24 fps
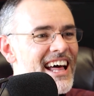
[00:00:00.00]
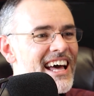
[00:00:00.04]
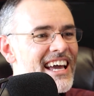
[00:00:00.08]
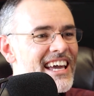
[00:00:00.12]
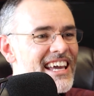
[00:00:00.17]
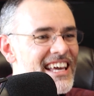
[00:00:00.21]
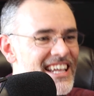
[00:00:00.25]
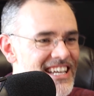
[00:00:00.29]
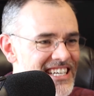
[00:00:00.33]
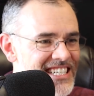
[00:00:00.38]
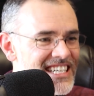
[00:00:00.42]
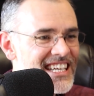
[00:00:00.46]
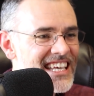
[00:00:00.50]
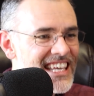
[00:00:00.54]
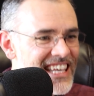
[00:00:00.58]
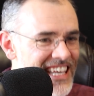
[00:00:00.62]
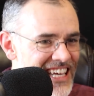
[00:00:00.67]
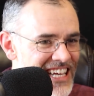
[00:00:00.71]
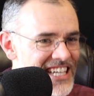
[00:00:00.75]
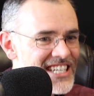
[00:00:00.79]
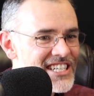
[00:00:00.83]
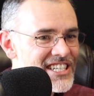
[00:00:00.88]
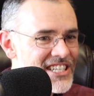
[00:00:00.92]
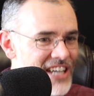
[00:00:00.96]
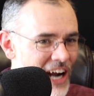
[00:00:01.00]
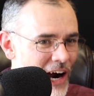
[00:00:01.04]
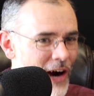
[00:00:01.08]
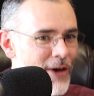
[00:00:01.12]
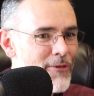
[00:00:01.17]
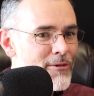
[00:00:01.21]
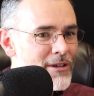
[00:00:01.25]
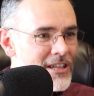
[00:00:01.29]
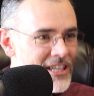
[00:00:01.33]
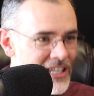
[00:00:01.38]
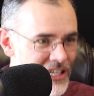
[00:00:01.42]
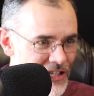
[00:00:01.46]
It is against
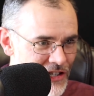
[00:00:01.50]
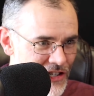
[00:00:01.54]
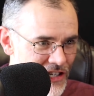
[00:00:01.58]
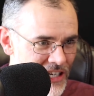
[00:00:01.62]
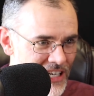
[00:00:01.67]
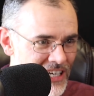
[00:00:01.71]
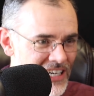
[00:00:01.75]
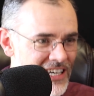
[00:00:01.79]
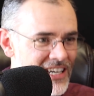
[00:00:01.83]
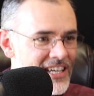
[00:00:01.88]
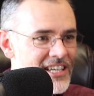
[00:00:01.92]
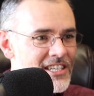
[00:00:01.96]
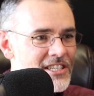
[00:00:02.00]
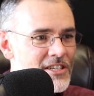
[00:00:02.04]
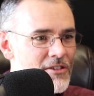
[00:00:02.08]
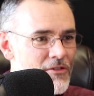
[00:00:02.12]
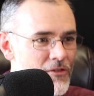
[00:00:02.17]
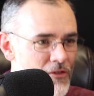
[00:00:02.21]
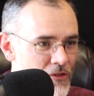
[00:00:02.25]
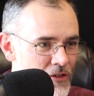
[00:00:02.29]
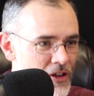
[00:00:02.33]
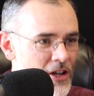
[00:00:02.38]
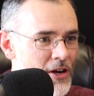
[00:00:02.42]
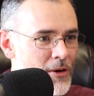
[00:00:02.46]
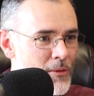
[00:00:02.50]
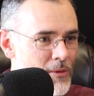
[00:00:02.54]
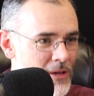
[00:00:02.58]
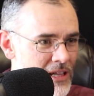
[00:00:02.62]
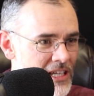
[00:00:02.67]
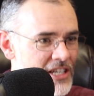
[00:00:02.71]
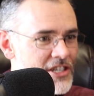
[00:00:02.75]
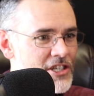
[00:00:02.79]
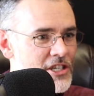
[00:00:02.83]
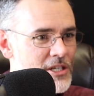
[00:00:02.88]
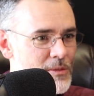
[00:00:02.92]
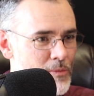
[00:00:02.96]
our religion to fear
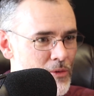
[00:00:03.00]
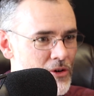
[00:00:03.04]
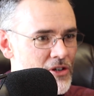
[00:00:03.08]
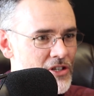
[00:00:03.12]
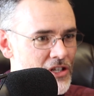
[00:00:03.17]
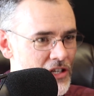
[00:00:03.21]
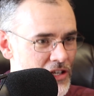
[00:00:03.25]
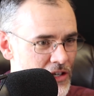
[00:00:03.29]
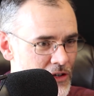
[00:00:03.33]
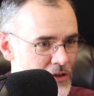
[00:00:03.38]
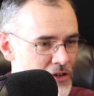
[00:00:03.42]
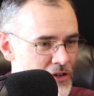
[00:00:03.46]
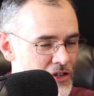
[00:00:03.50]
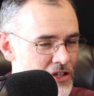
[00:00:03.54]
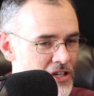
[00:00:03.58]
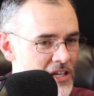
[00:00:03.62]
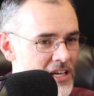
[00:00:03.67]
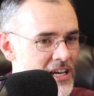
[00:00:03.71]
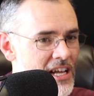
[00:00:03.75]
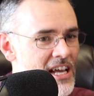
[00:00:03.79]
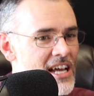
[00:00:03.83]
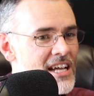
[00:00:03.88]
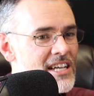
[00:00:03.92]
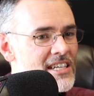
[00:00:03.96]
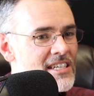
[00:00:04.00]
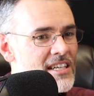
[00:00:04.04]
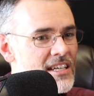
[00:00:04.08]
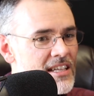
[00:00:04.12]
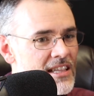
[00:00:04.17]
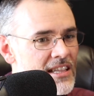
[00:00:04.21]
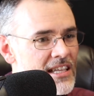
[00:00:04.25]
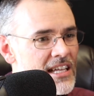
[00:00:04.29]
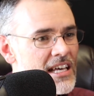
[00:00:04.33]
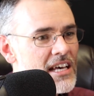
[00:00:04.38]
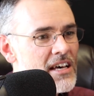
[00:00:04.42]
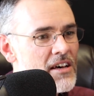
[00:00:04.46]
religious persecution, to
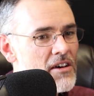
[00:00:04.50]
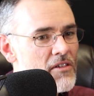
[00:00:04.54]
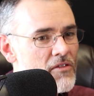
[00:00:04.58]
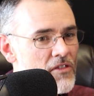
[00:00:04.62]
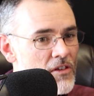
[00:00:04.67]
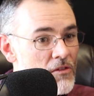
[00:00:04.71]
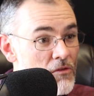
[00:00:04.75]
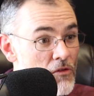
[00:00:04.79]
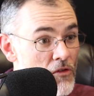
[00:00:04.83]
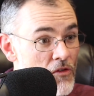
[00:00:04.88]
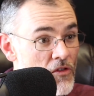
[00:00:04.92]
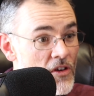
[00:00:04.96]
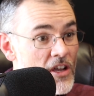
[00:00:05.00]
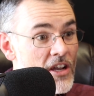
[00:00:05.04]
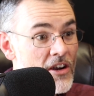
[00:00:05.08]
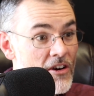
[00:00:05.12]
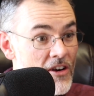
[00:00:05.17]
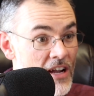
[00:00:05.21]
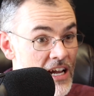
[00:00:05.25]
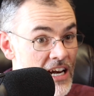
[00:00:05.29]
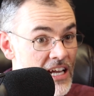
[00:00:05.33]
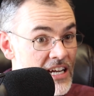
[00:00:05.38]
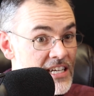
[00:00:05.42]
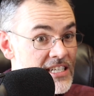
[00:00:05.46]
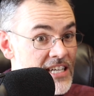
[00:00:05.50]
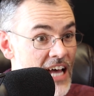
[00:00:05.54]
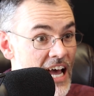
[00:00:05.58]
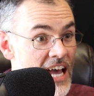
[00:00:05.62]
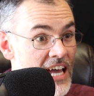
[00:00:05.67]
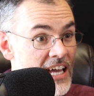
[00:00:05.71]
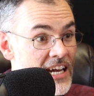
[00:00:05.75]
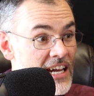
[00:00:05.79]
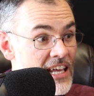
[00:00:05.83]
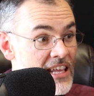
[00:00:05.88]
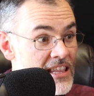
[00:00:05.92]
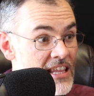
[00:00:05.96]
live in fear and
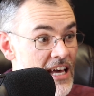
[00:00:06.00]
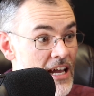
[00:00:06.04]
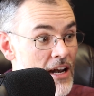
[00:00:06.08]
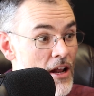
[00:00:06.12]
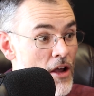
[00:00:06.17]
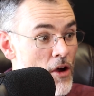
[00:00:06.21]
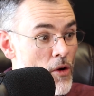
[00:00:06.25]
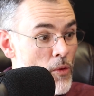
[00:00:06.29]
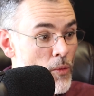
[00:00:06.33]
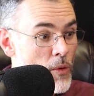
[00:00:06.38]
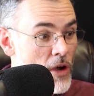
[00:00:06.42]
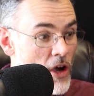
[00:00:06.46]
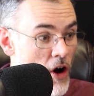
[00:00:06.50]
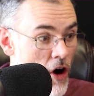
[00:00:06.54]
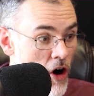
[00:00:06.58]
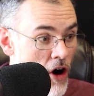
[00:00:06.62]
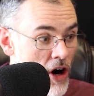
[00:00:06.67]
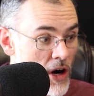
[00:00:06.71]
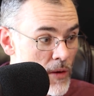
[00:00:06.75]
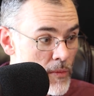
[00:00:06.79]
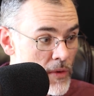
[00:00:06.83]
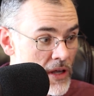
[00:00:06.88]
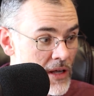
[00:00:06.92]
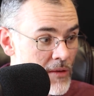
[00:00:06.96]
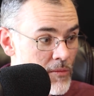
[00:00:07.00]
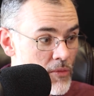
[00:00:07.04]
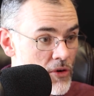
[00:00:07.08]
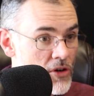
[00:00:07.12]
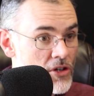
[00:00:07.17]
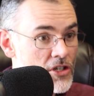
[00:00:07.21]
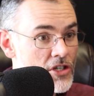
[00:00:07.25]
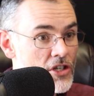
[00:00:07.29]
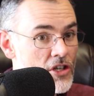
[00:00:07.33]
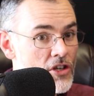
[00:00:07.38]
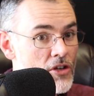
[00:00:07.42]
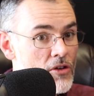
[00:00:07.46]
anxiety that we are being
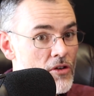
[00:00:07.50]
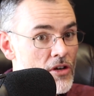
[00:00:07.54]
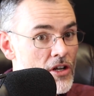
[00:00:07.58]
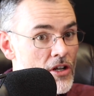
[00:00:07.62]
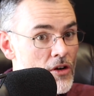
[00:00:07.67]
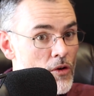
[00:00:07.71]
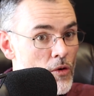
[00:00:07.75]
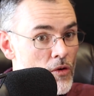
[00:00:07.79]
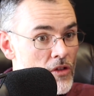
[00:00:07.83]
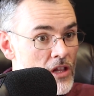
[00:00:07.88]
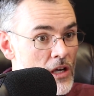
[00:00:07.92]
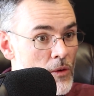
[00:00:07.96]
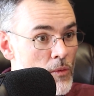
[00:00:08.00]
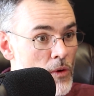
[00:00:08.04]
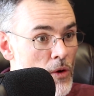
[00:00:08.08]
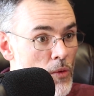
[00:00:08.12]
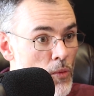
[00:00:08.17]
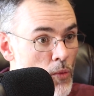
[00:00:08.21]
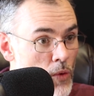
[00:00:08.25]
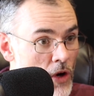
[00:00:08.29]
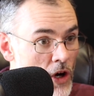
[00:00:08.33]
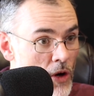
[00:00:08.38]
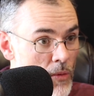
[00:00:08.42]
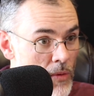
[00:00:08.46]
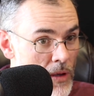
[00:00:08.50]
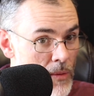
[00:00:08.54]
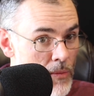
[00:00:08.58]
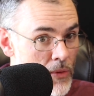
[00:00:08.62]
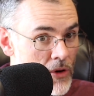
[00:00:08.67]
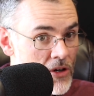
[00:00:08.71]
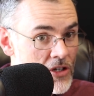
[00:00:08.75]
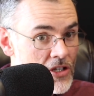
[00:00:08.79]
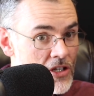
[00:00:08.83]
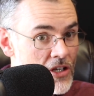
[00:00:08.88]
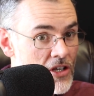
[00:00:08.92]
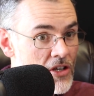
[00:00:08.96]
persecuted or that we will be
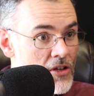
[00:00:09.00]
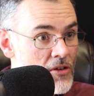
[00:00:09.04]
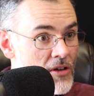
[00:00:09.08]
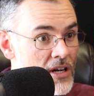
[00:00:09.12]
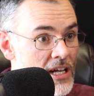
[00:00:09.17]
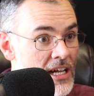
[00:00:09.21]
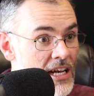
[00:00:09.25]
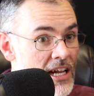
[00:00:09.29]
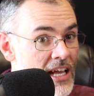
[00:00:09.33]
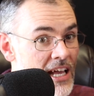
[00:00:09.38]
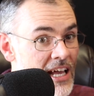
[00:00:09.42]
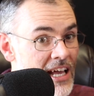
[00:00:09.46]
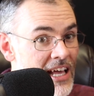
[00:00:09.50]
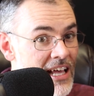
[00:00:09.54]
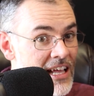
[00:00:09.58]
persecuted.